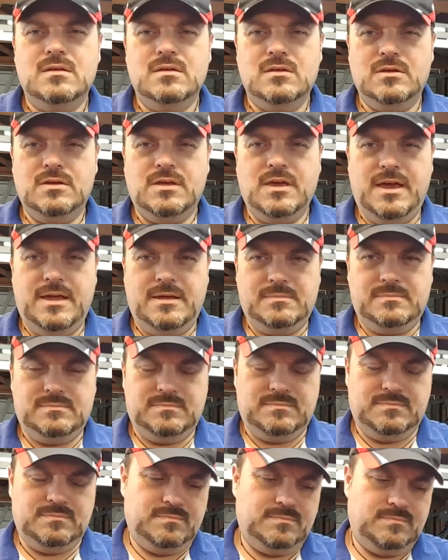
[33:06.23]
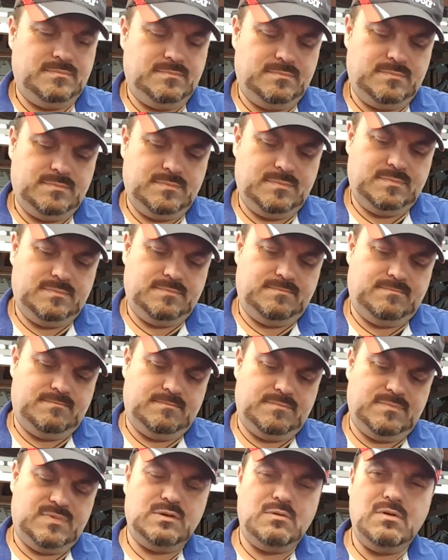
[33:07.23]
Okay,
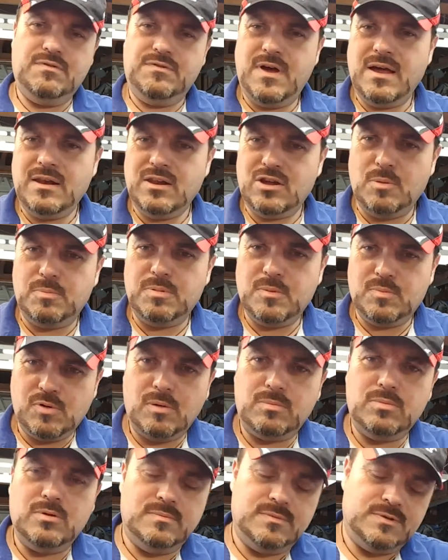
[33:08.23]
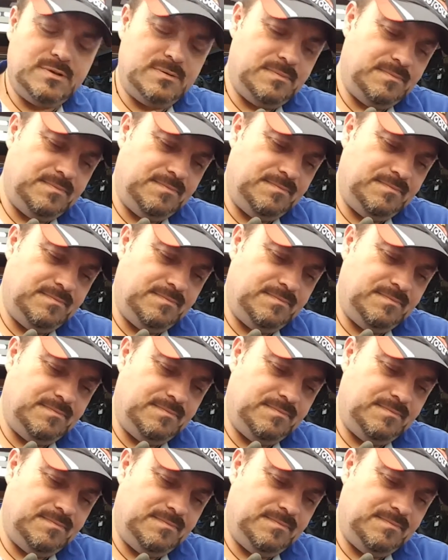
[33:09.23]
so we found a couple of problems.